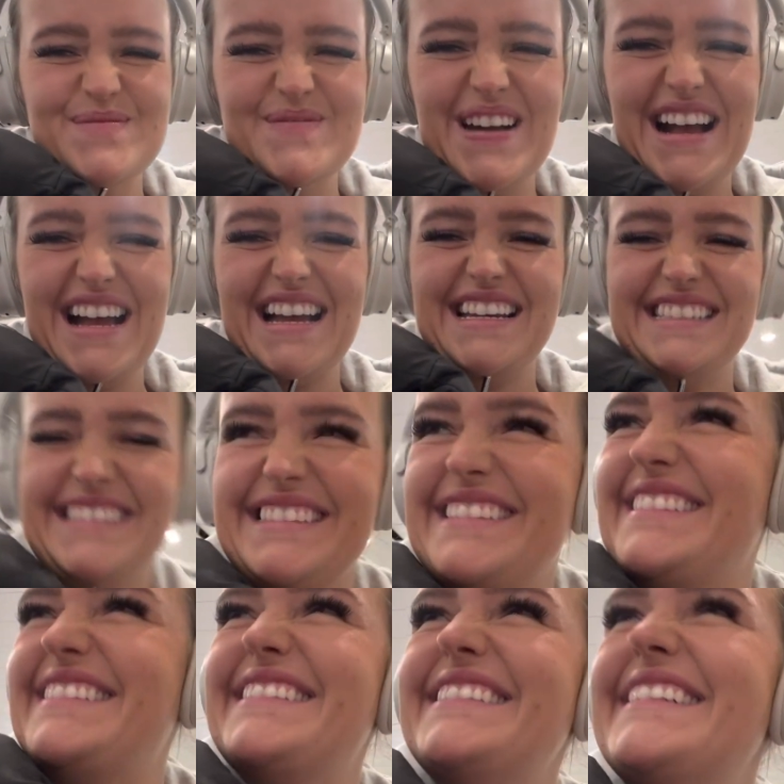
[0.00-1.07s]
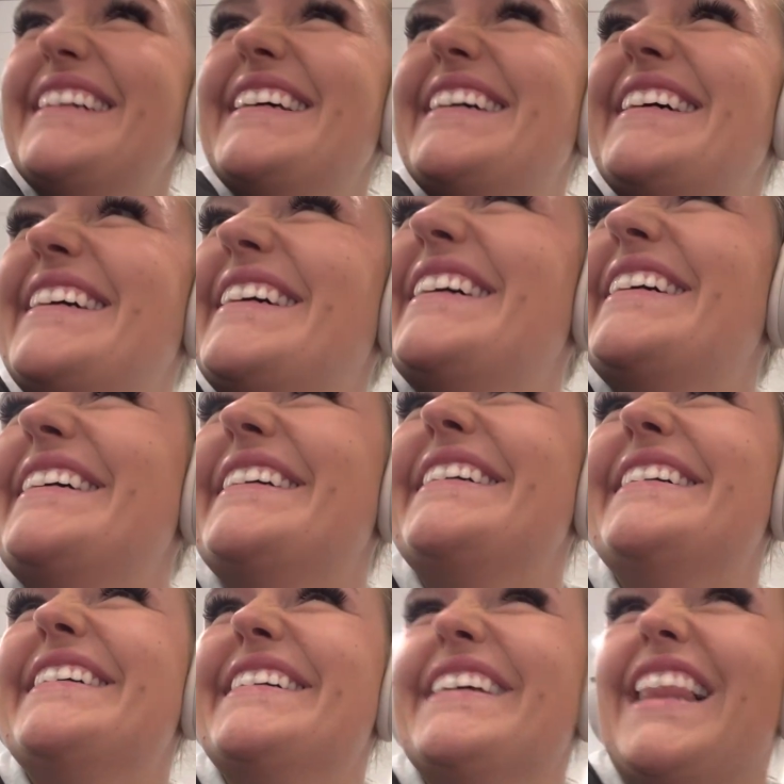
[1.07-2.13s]
mine.
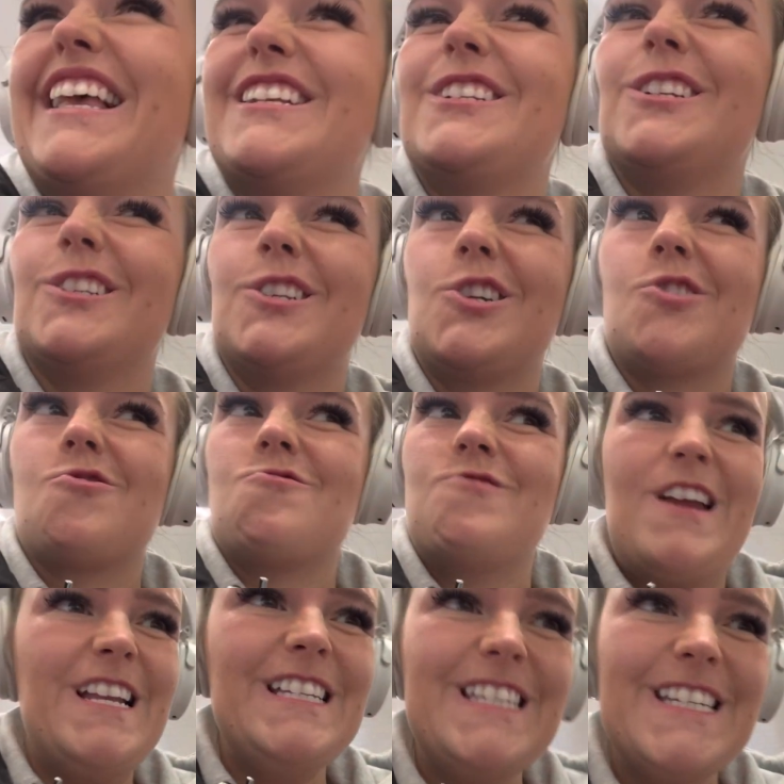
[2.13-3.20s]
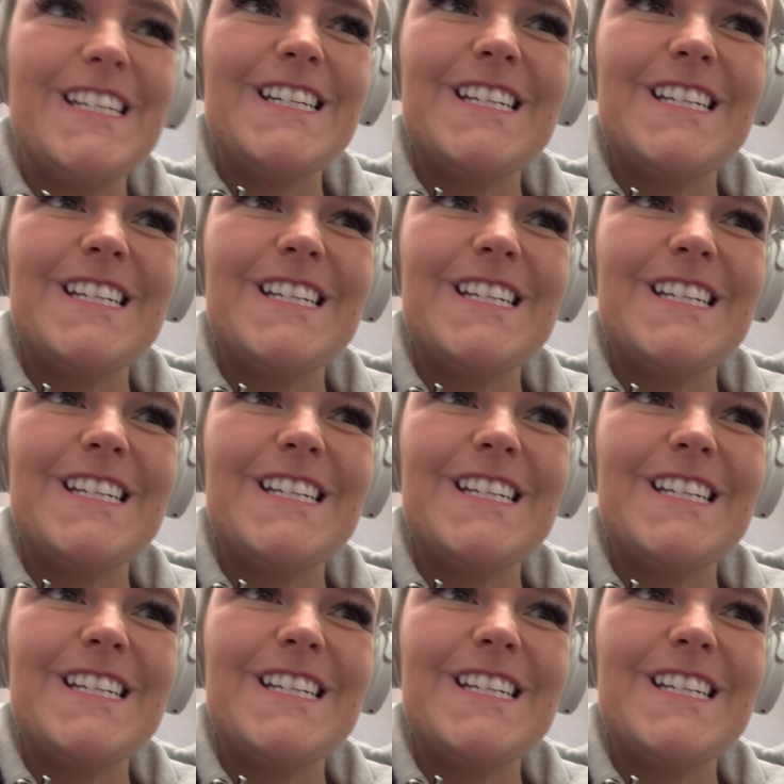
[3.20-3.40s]
Oh, that's just great.